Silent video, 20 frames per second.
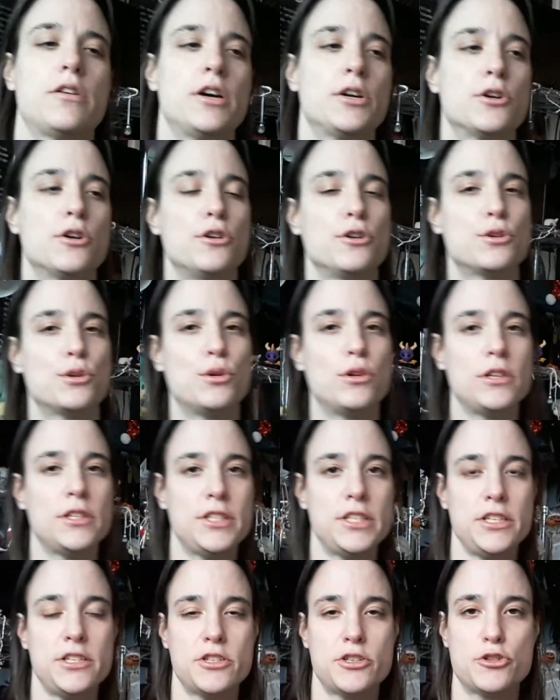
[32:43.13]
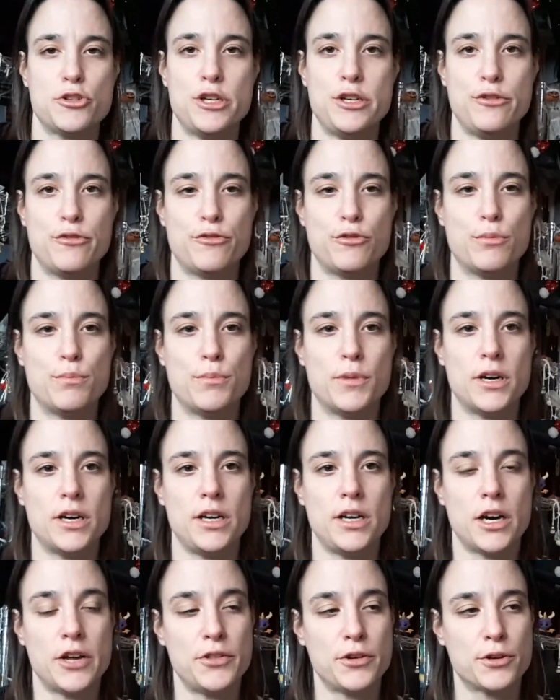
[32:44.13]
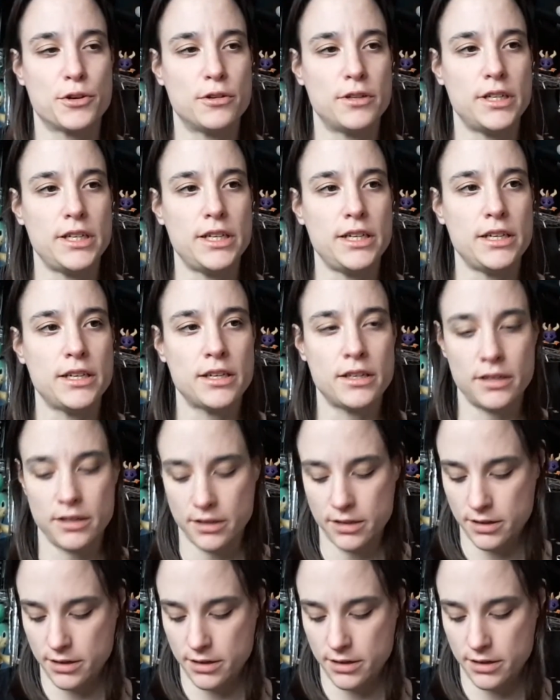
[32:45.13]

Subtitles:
I got Quality Street from my other colleague,